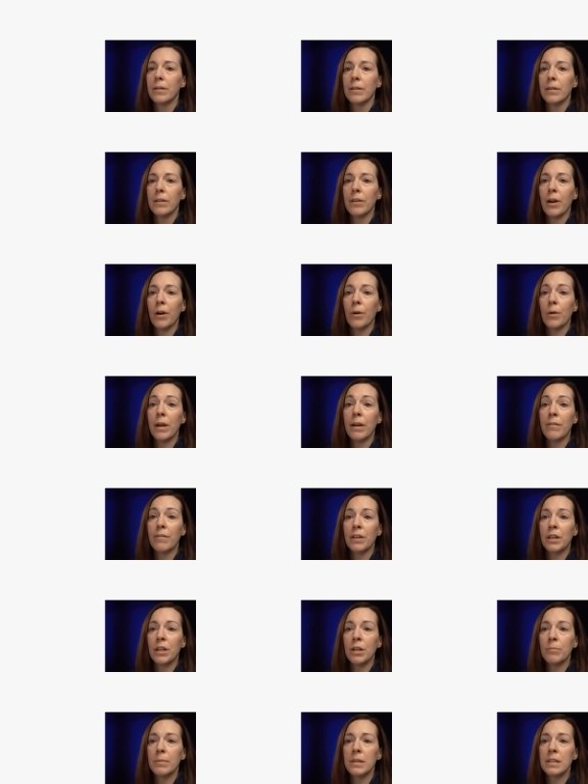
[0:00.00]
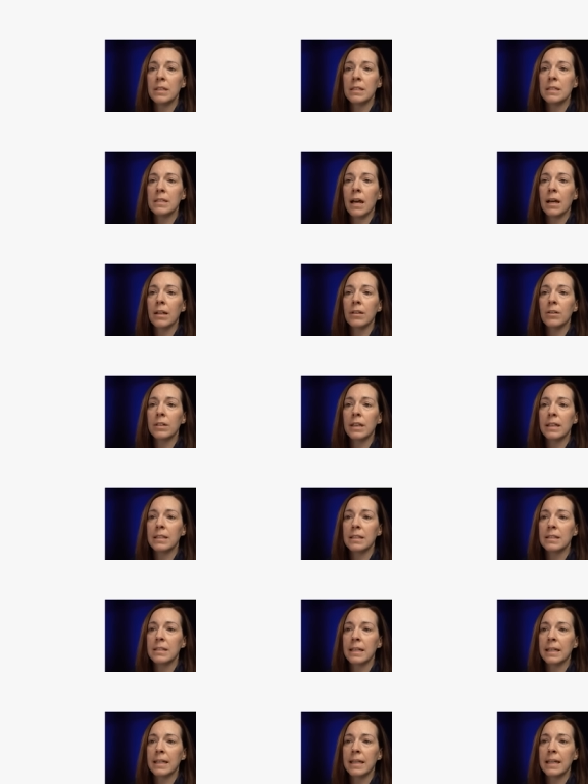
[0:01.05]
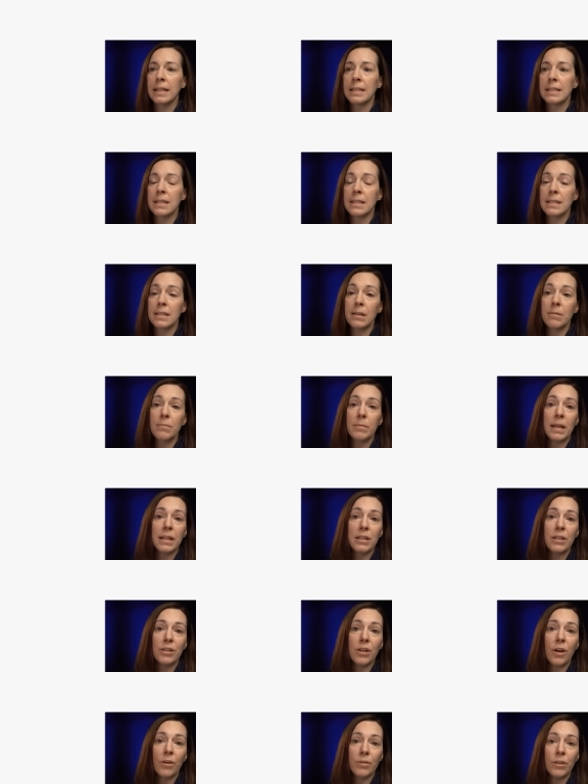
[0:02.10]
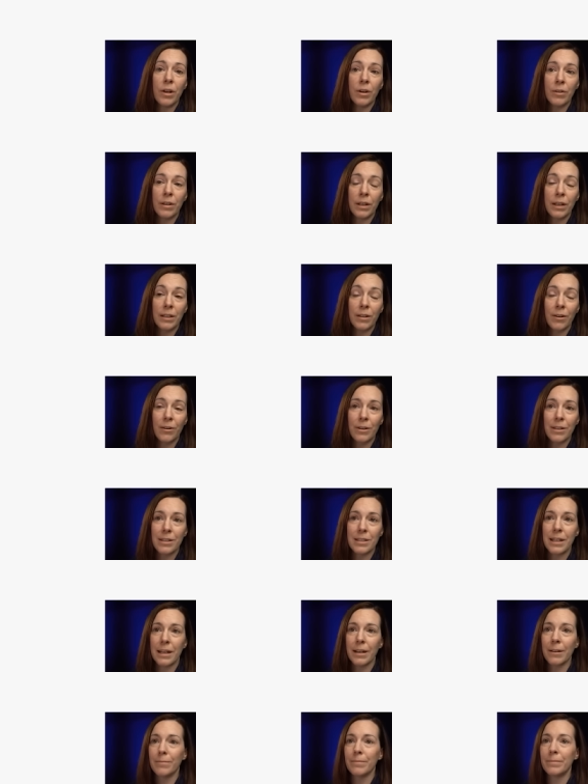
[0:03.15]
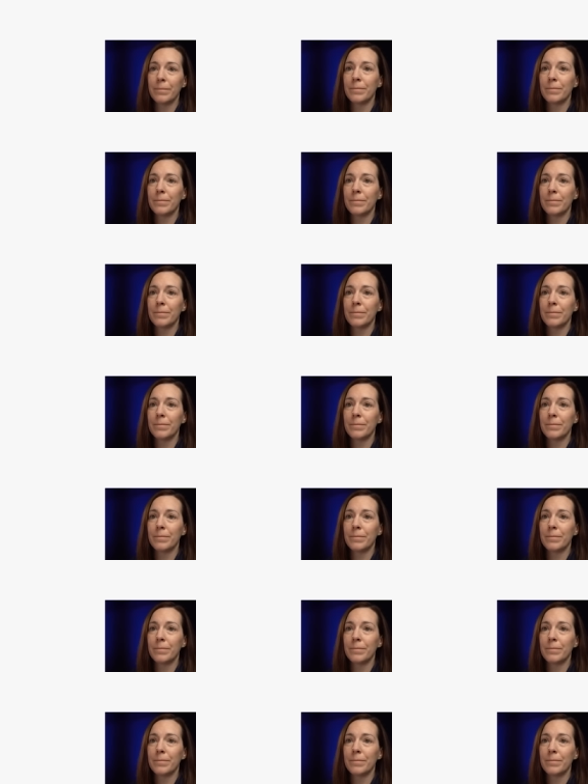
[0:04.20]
though if a human does not look at the ticketing system, then you don't know the alert is there.